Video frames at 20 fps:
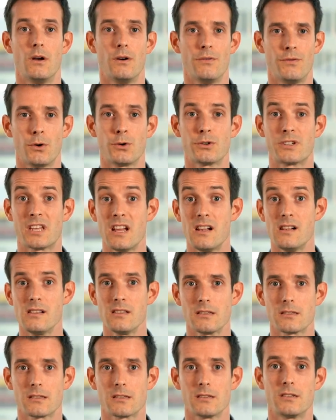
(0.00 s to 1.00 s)
For
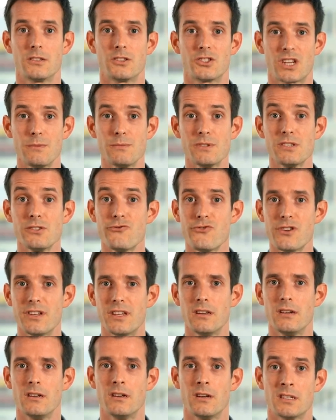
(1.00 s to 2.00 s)
hotels, Jameson
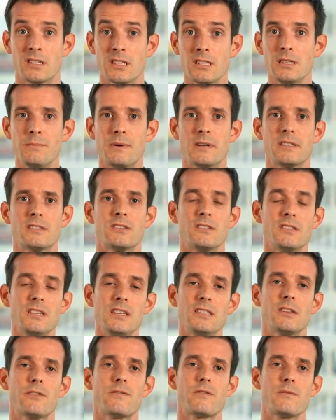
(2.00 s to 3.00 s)
Rita anticipates the
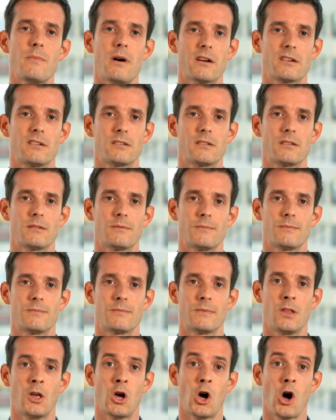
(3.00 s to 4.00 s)
needs of the market,
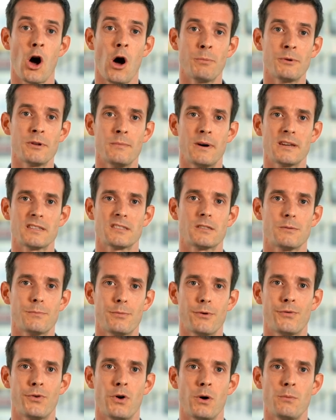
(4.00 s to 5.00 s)
optimizes the
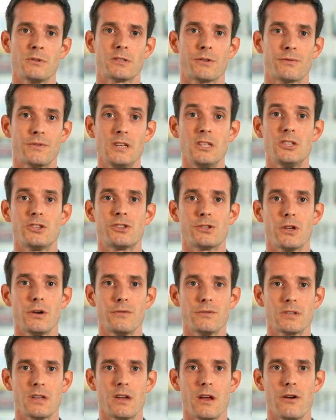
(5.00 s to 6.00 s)
performance of each
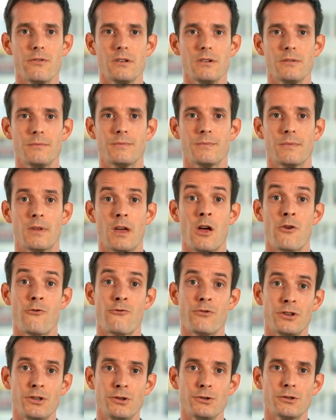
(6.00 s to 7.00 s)
service area,
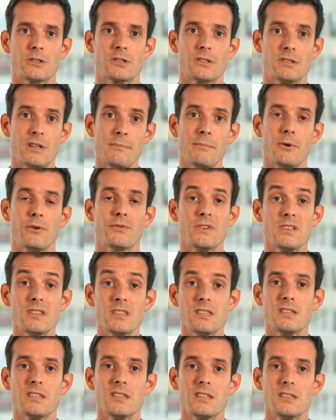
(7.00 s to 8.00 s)
reduces the number of
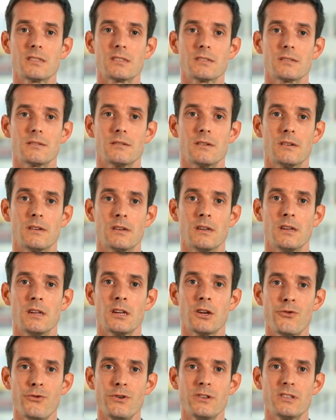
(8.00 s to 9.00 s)
incidents,
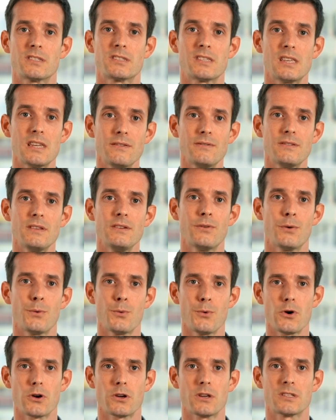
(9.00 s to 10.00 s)
increases safety for
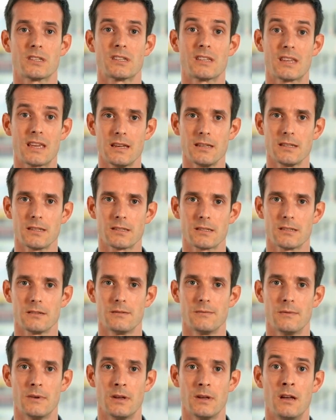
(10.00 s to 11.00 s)
workers and guests,
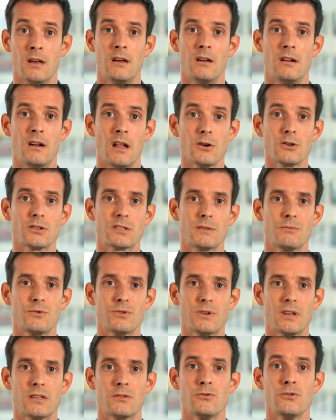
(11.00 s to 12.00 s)
allows them to
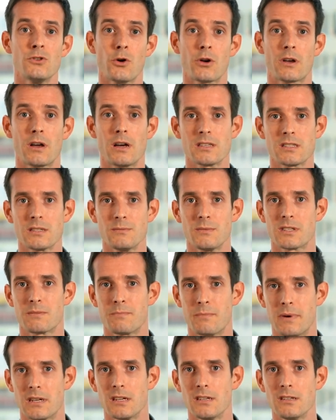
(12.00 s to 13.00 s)
get to know customers
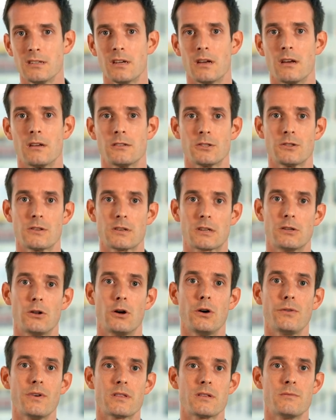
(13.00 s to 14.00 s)
better so they can
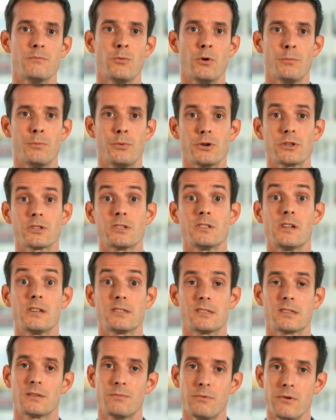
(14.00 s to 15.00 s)
offer them more
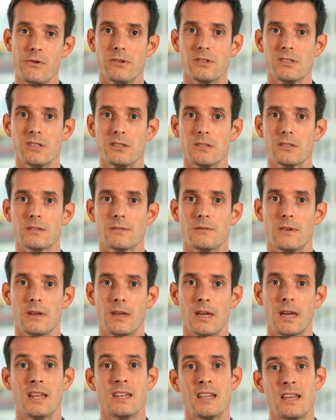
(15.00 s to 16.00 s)
personalized experiences,
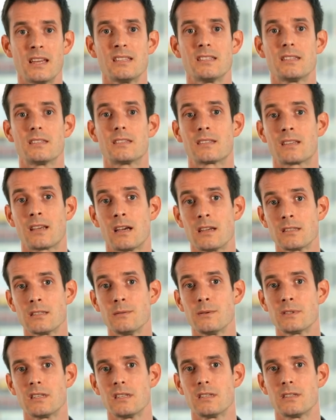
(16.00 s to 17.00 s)
enhances customer
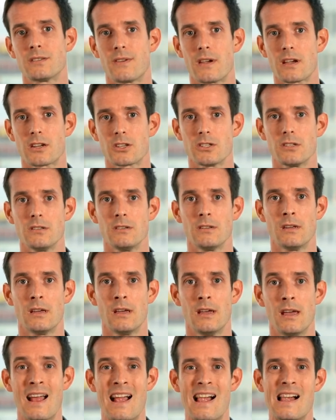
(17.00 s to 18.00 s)
satisfaction,
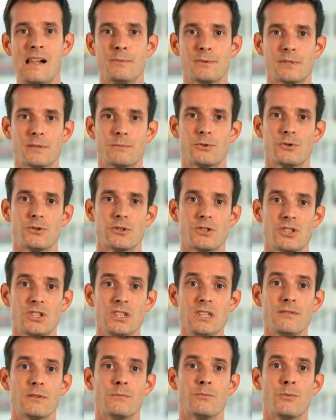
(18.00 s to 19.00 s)
helps them to
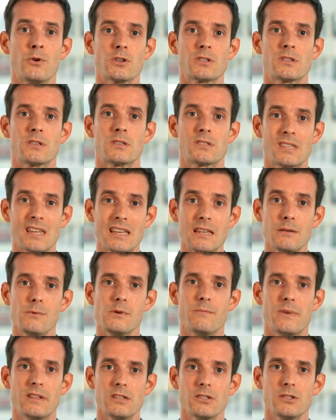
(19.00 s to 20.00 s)
achieve a more sustainable
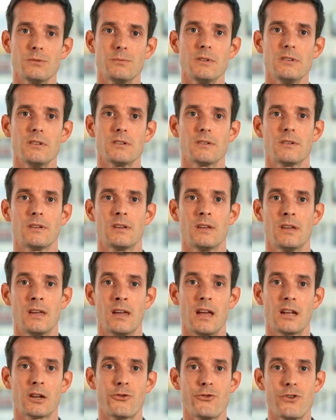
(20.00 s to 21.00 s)
management,
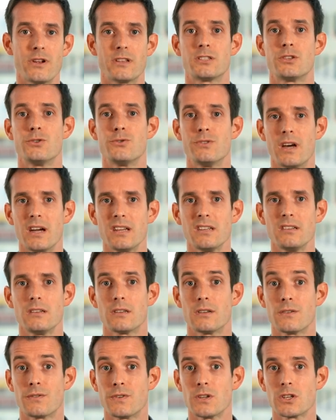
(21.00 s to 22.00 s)
and creates united,
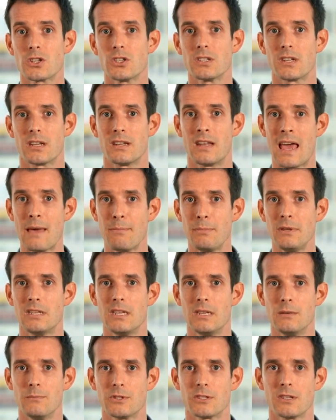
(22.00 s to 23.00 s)
efficient and happy
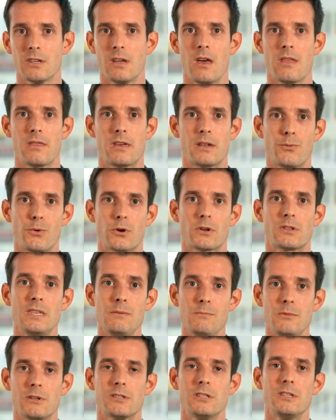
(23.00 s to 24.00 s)
teams that work
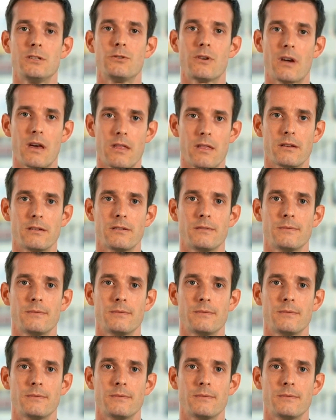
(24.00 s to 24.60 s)
seamlessly together.